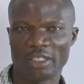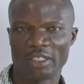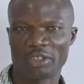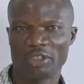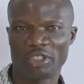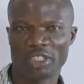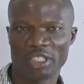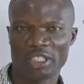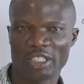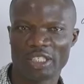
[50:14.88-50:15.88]
So
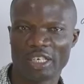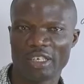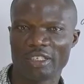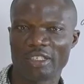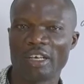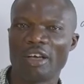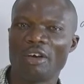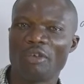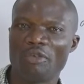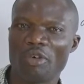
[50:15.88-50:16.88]
60 cents
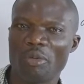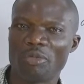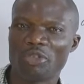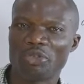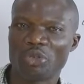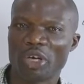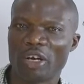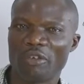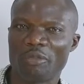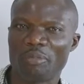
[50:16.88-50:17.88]
forms
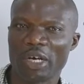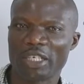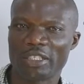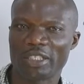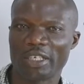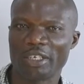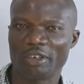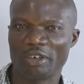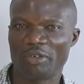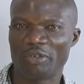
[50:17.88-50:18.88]

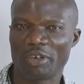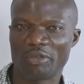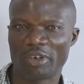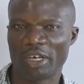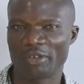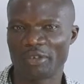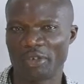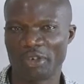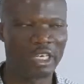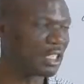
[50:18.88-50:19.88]
12% of the $5.
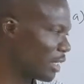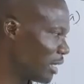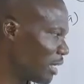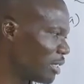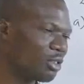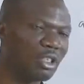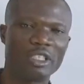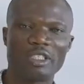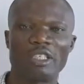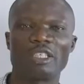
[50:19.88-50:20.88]
That's what
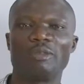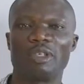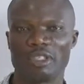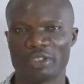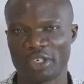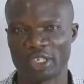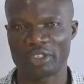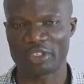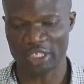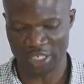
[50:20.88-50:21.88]
this statement is trying
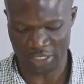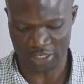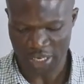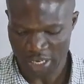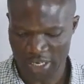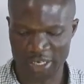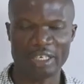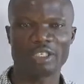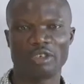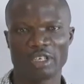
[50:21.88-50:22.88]
to tell us. Let
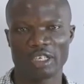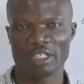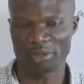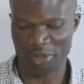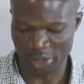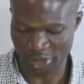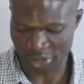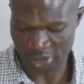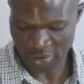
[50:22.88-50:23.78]
us look at a similar one.